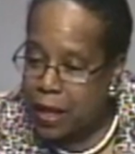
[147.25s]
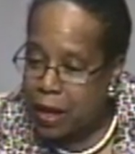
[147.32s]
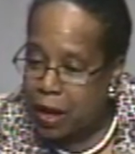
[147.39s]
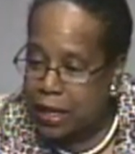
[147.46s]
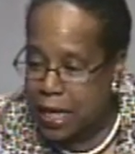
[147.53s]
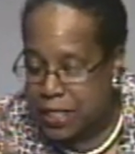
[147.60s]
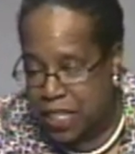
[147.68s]

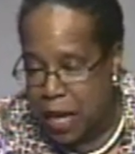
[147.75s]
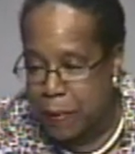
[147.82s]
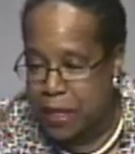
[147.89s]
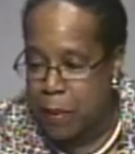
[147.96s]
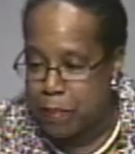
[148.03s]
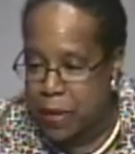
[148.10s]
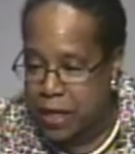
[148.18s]
That's coming
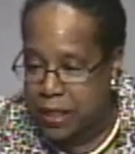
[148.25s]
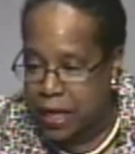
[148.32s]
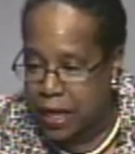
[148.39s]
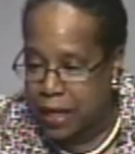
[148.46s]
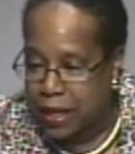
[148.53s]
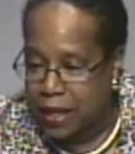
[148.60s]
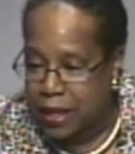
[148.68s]
up
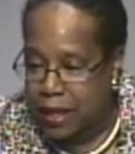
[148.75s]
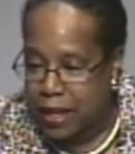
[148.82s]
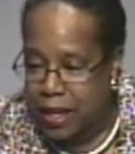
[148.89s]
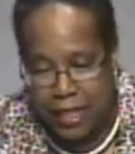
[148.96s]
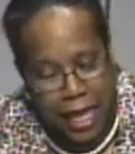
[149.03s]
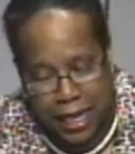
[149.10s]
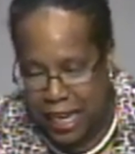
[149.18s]
Monday.
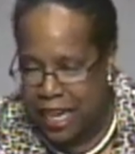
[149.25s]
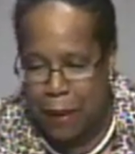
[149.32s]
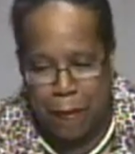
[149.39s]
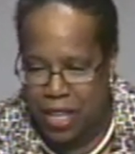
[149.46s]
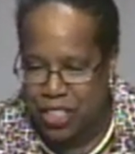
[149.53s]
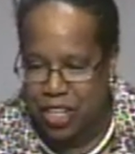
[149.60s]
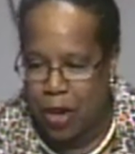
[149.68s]
That ain't in
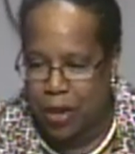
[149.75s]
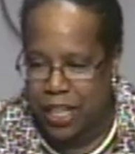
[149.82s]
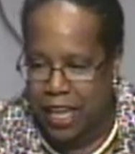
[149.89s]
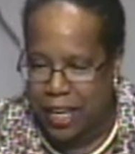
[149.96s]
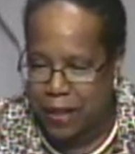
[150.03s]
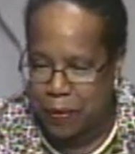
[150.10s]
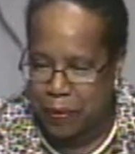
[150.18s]
my talk yet.